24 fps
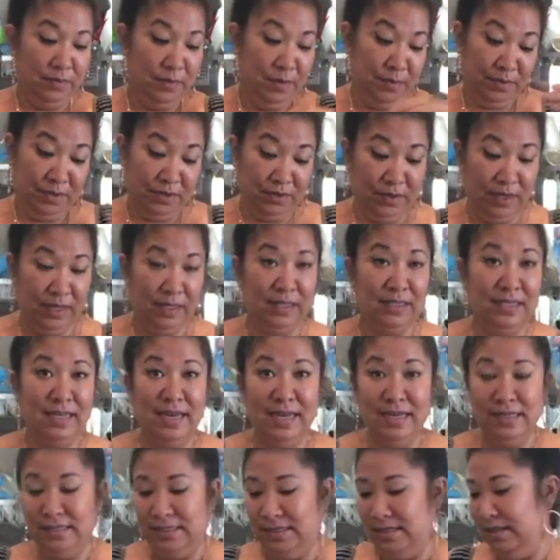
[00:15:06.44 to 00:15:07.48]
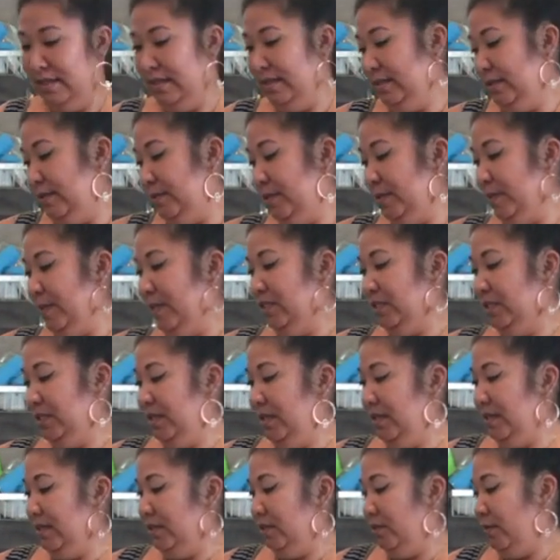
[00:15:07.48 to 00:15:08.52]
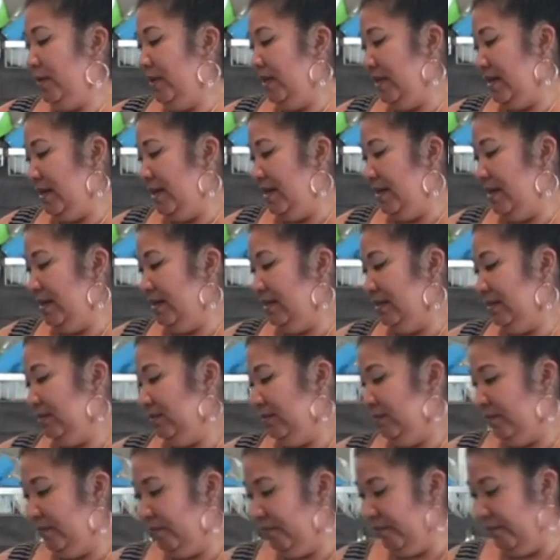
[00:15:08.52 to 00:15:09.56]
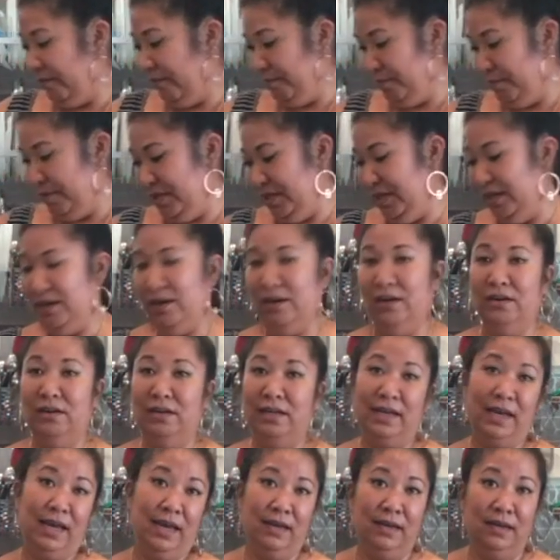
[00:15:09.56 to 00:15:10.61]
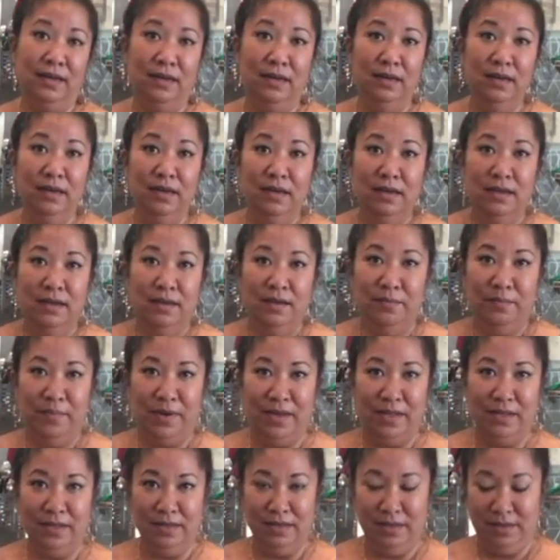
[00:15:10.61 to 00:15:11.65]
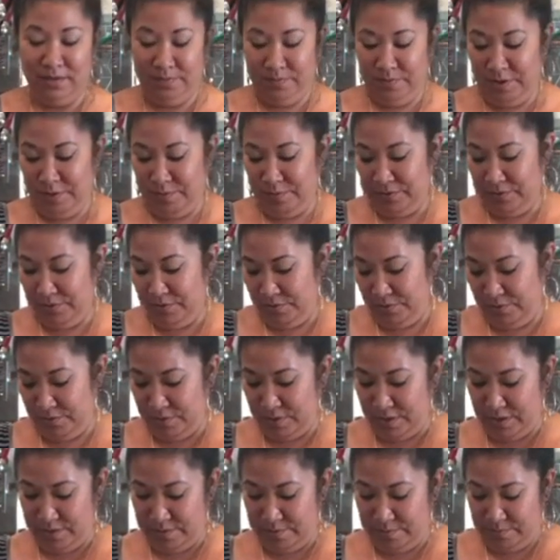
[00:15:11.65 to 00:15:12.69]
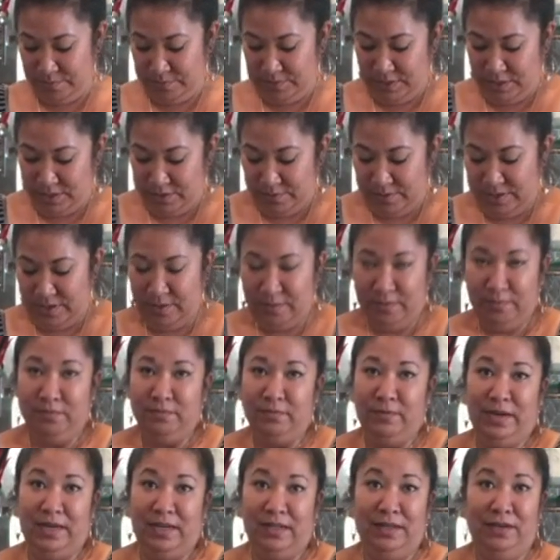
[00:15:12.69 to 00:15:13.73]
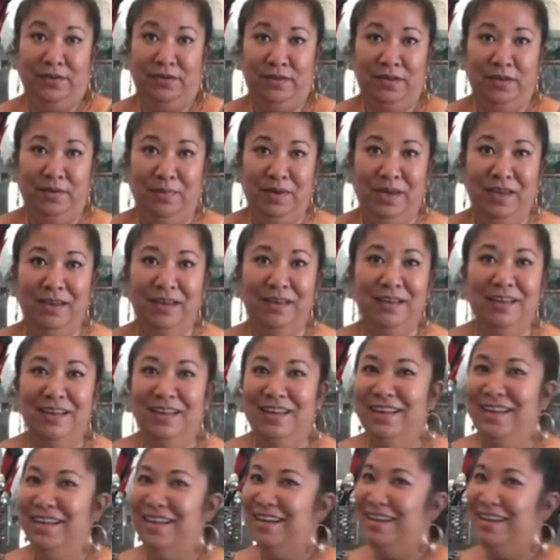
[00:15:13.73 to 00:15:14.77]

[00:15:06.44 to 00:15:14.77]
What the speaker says: Some people don't like the taste. This, especially the soy kind, is particularly hated by the people who eat way cleaner than me.